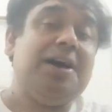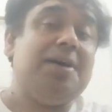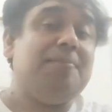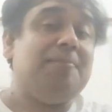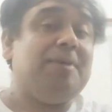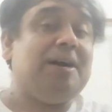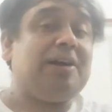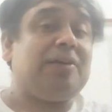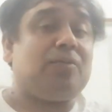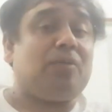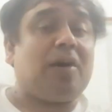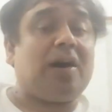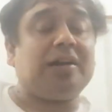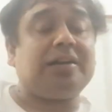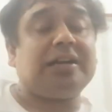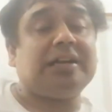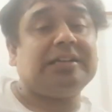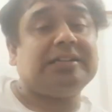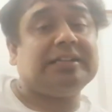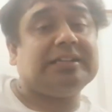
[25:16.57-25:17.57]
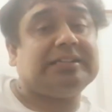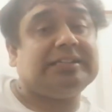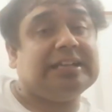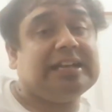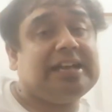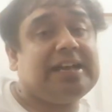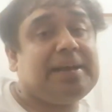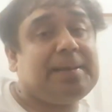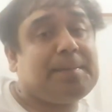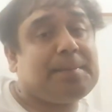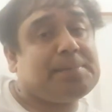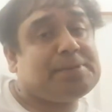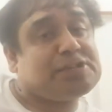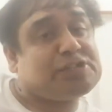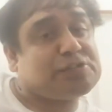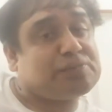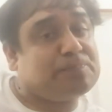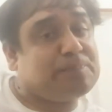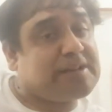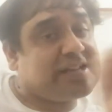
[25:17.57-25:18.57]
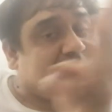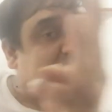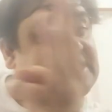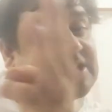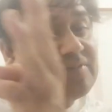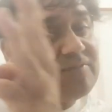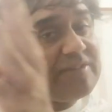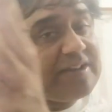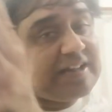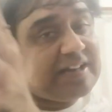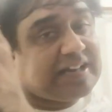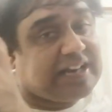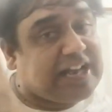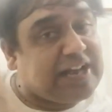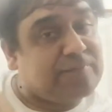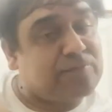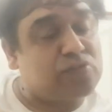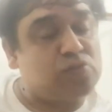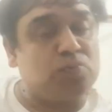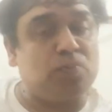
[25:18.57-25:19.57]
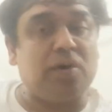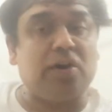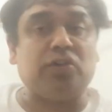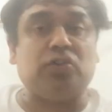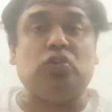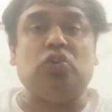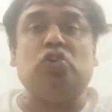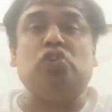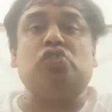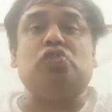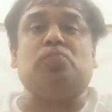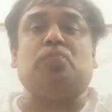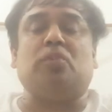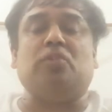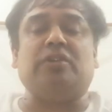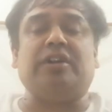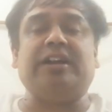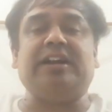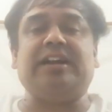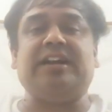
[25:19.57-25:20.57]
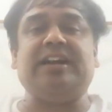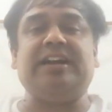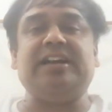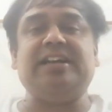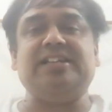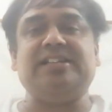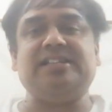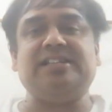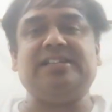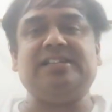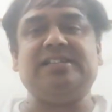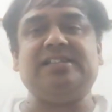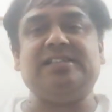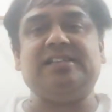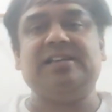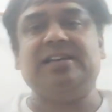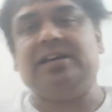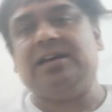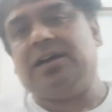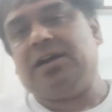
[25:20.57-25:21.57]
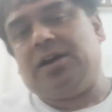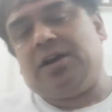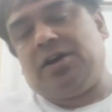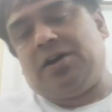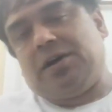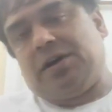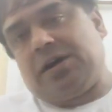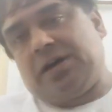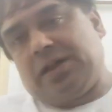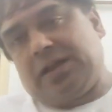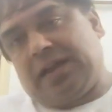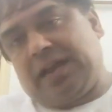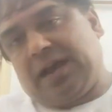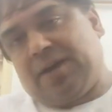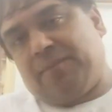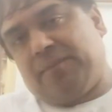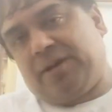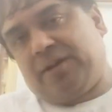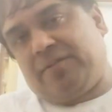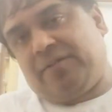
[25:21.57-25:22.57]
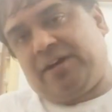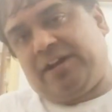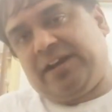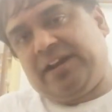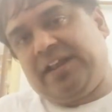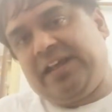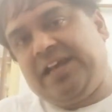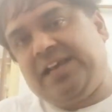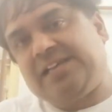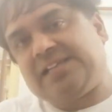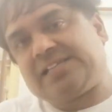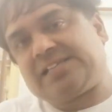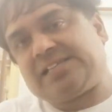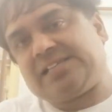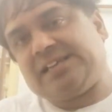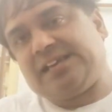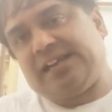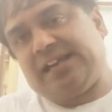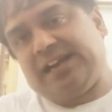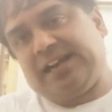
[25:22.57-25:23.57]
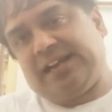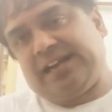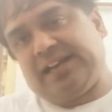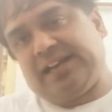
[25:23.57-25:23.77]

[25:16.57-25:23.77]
But what are the three specific names for those boundary conditions? Number one is it